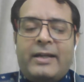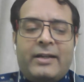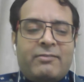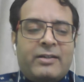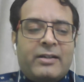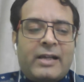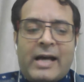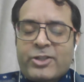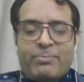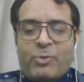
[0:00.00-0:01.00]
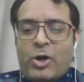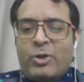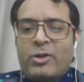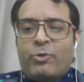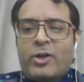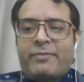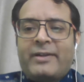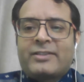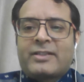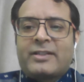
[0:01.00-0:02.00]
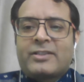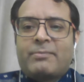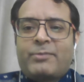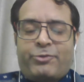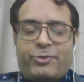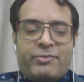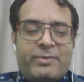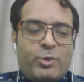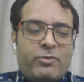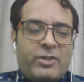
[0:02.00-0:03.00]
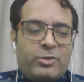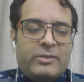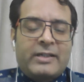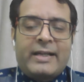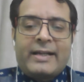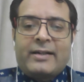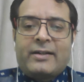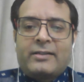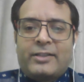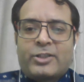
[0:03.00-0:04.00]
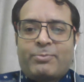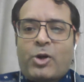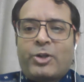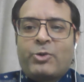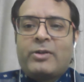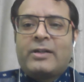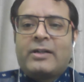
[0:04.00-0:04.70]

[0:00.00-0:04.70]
in our last module what we discussed before we move on to the this module,